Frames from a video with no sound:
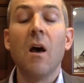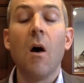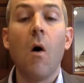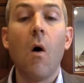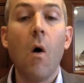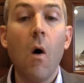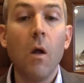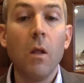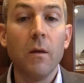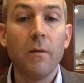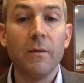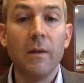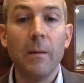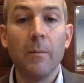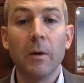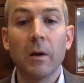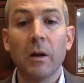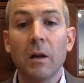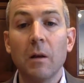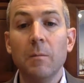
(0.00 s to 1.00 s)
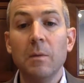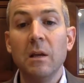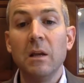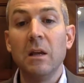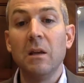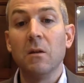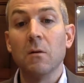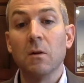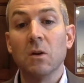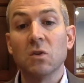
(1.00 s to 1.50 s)
all of them are going to be
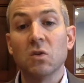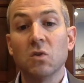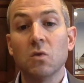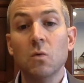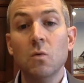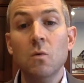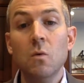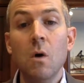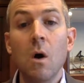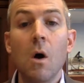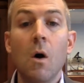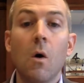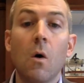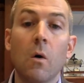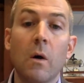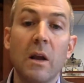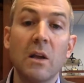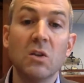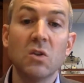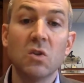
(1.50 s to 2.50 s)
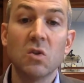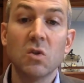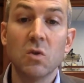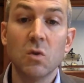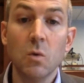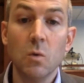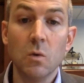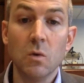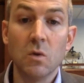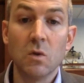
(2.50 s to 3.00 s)
either a su or a
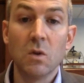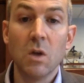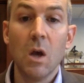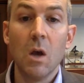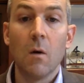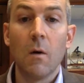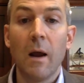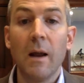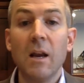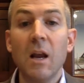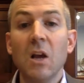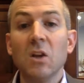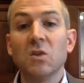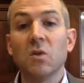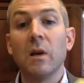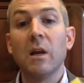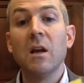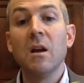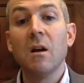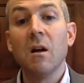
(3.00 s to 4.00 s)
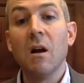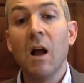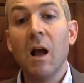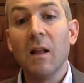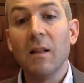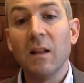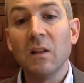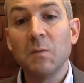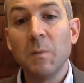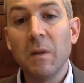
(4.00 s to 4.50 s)
sus, right? So here,
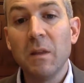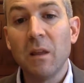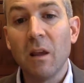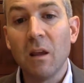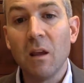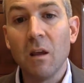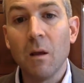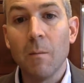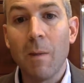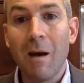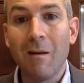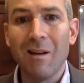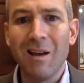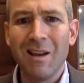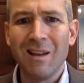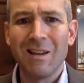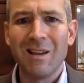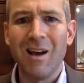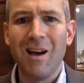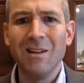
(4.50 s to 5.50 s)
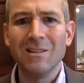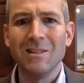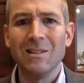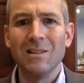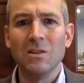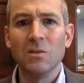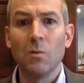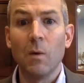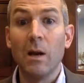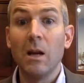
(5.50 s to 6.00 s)
let's be thinking about
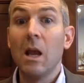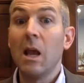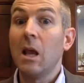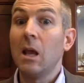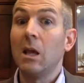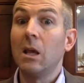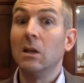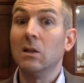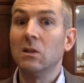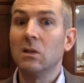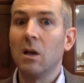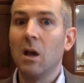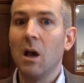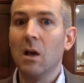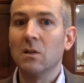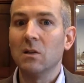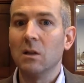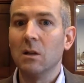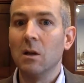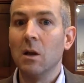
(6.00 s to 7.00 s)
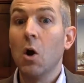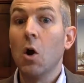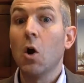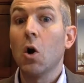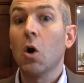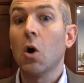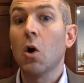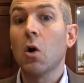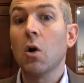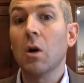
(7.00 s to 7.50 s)
cousins, right? His cousin,
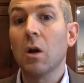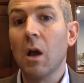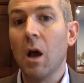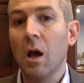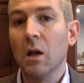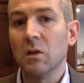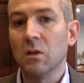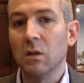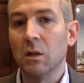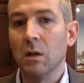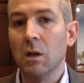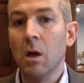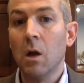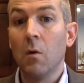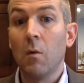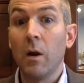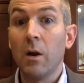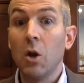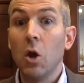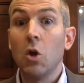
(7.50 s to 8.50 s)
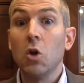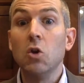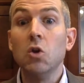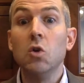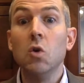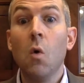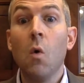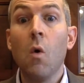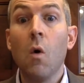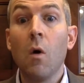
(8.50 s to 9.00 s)
her cousin, right?
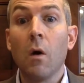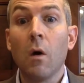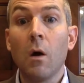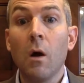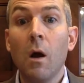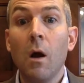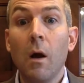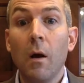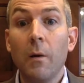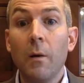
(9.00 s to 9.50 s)
Your